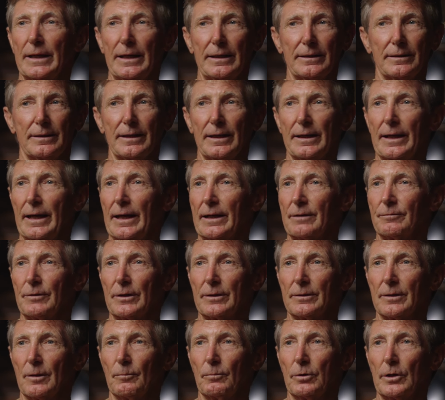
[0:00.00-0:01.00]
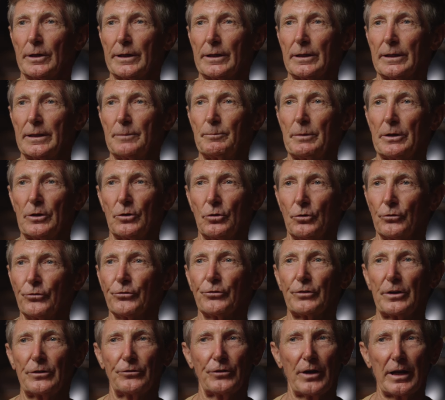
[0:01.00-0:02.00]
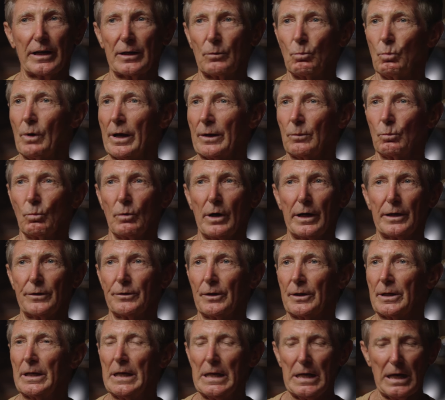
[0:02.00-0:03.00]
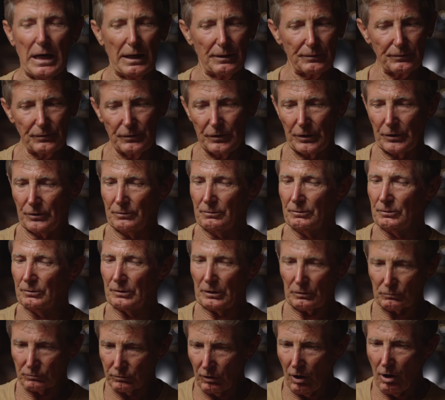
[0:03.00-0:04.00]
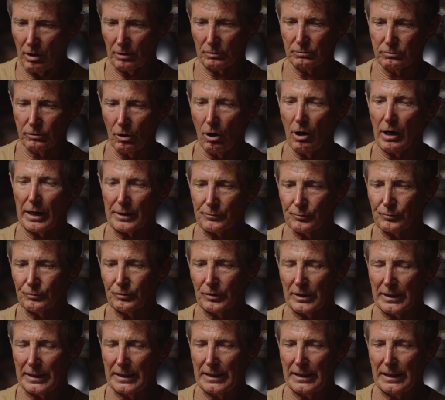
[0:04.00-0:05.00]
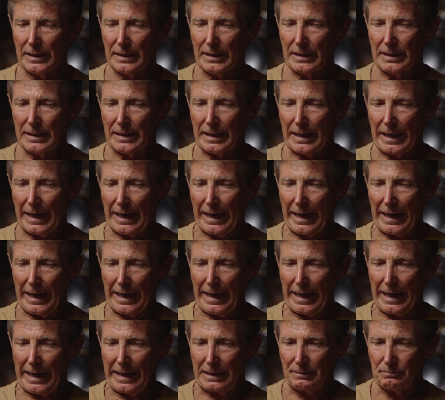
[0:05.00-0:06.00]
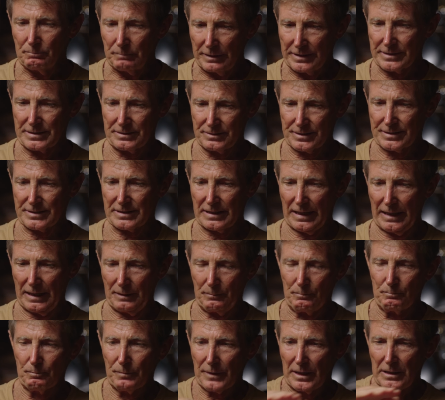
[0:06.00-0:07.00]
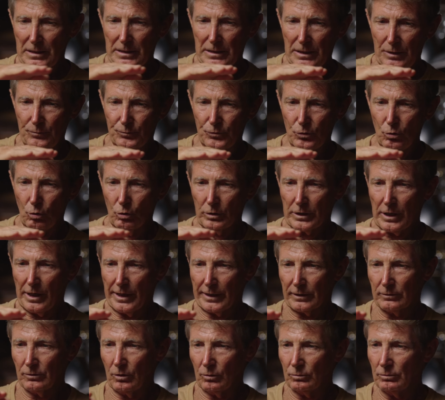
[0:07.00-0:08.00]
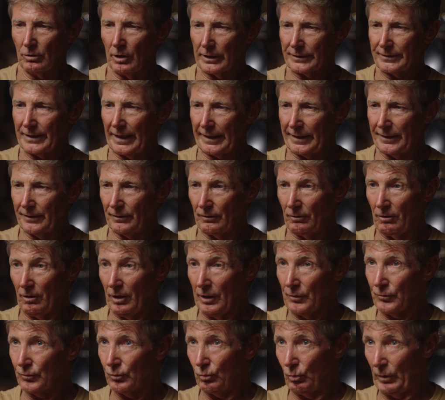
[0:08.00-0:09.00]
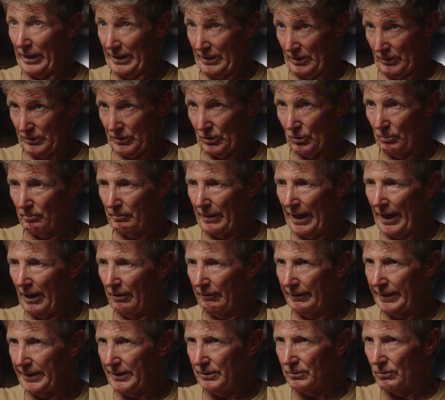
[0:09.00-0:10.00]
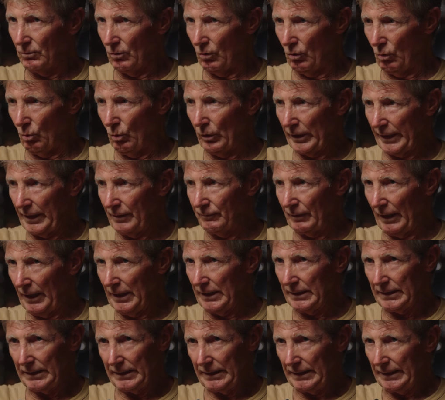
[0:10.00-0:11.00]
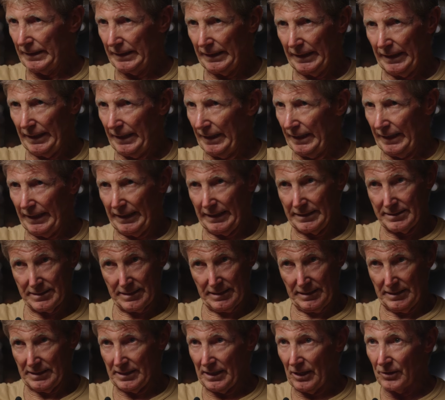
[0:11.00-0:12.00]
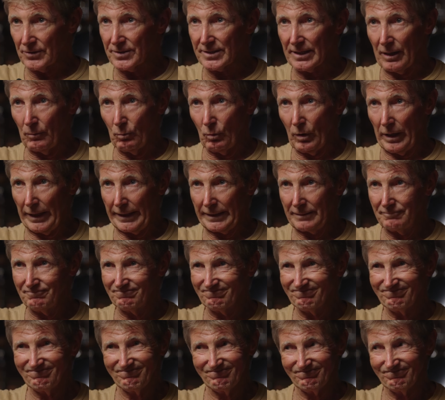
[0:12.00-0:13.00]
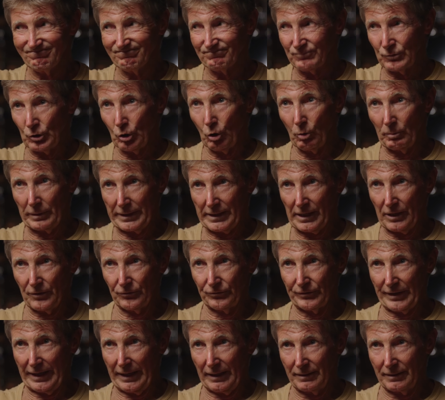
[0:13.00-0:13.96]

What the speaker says: Get out of it completely, because there's only one way that life and business same. If you're going along like that in life, whether you're married or whatever, it's going to go some way. Normally goes down.